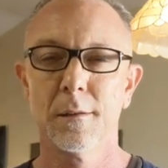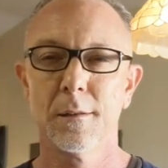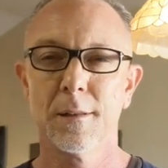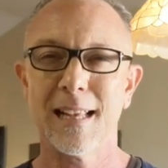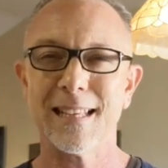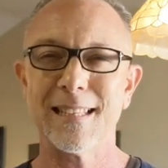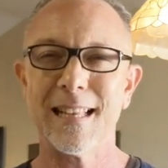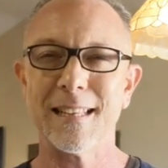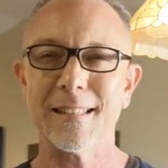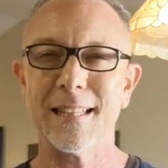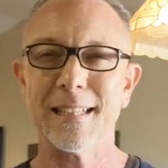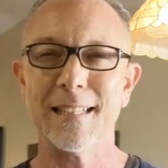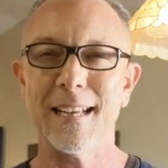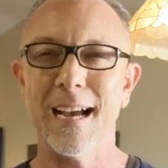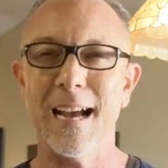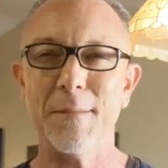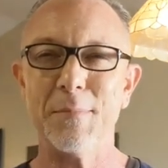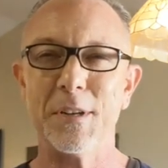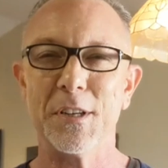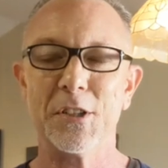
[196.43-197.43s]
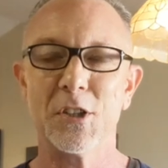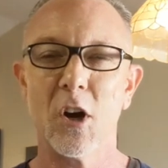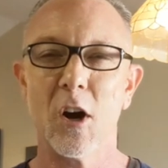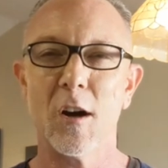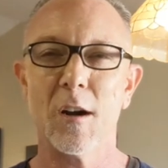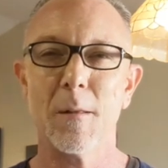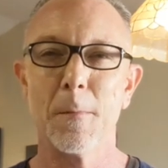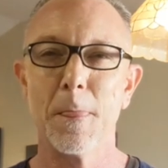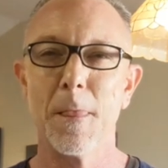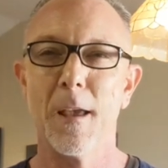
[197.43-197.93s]
That's not the time to
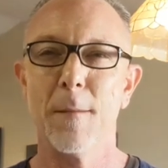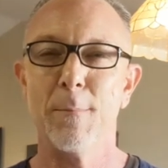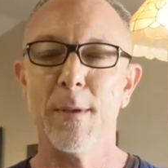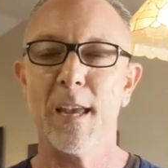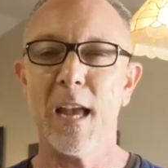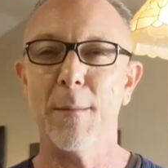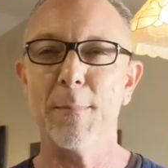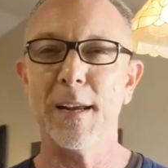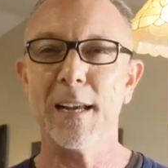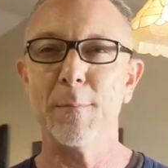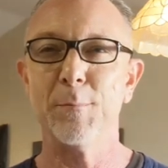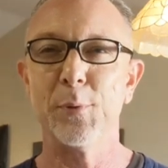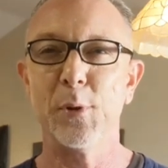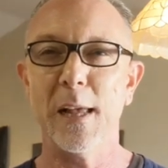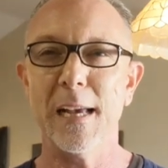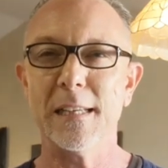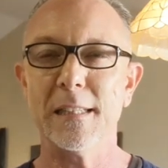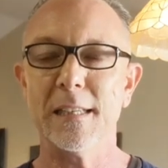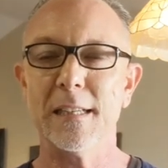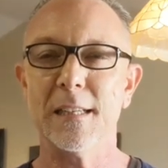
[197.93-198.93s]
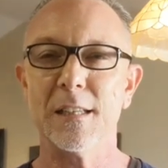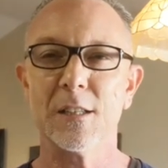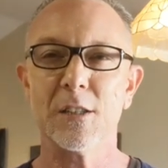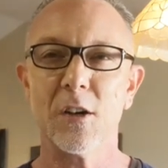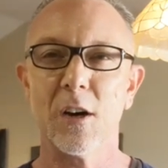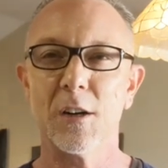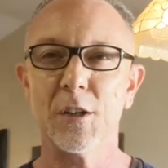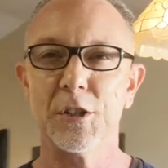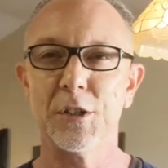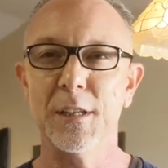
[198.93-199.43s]
start becoming complacent and
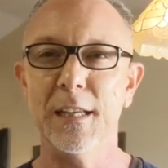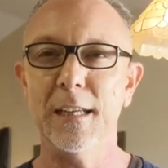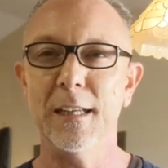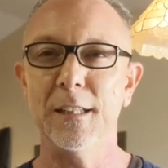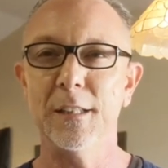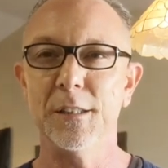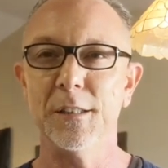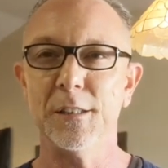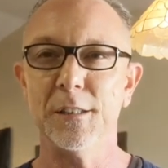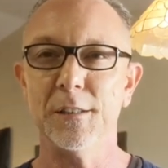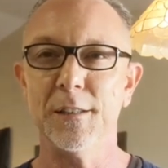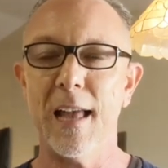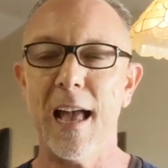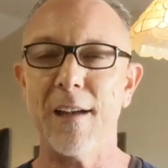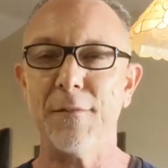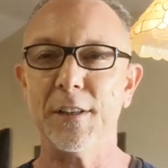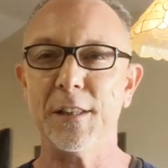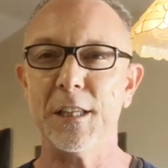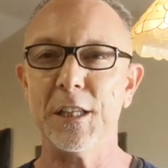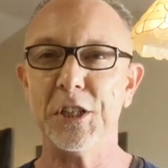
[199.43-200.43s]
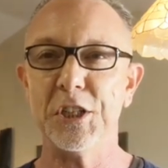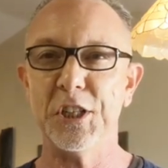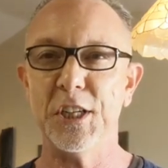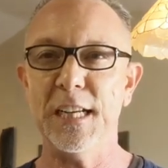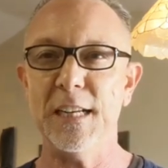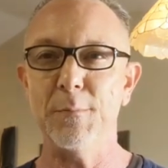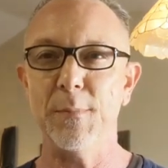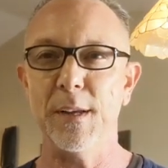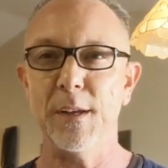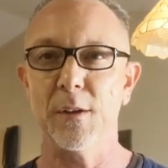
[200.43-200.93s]
start having these
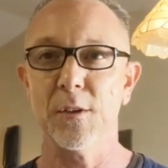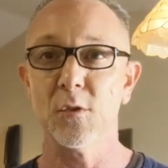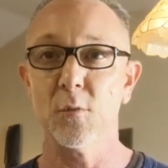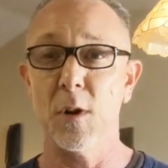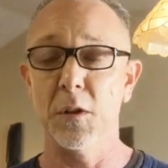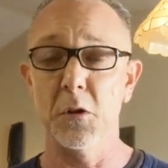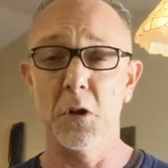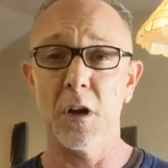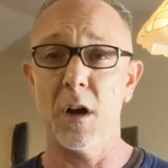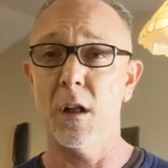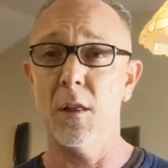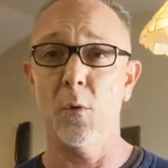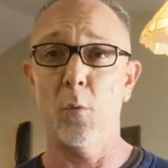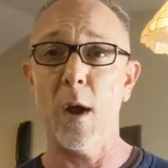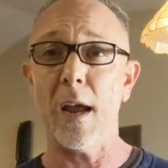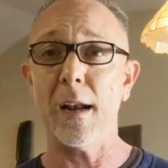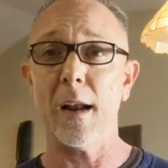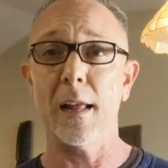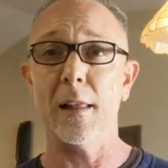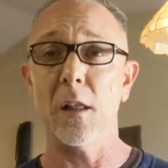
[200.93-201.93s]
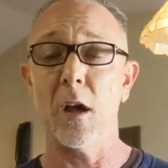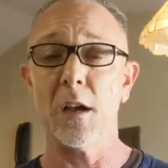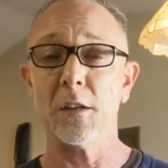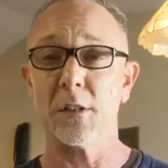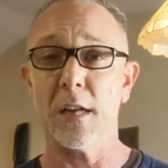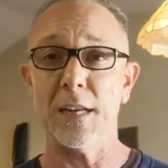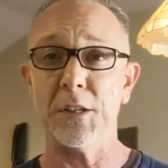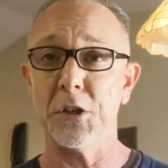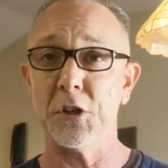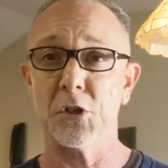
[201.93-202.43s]
cheat meals. Well, look all the weight I
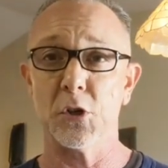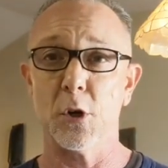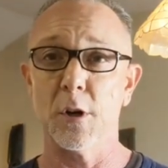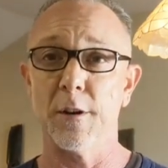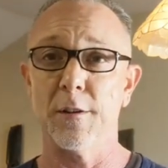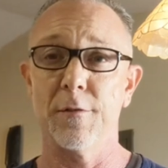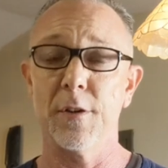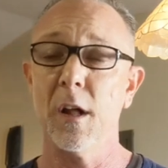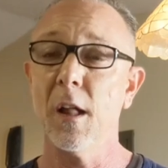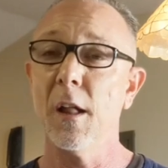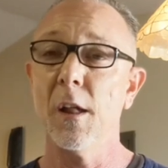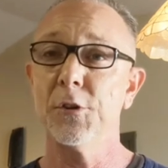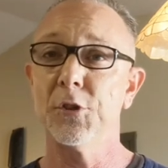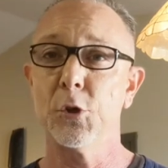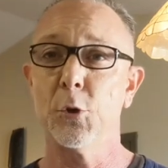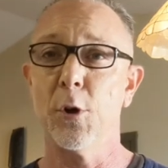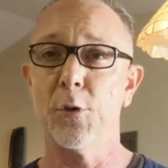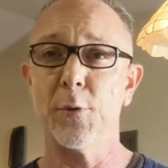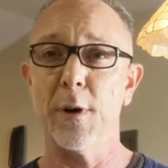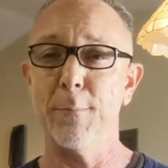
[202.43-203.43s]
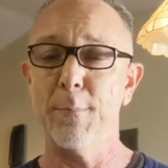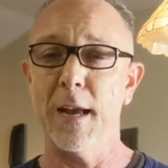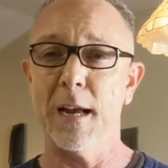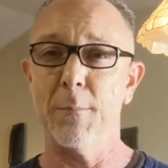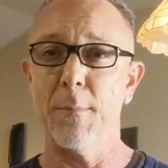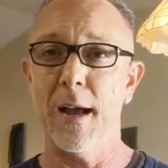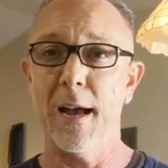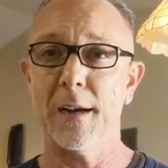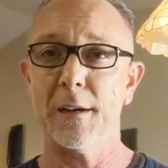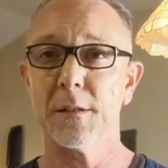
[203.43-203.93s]
lost. I deserve two or three Big
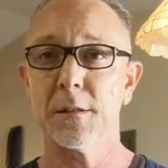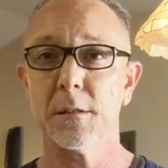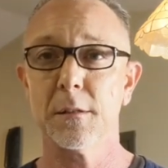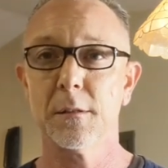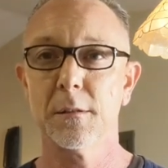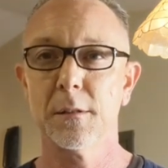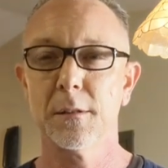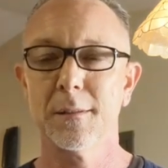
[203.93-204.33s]
Macs.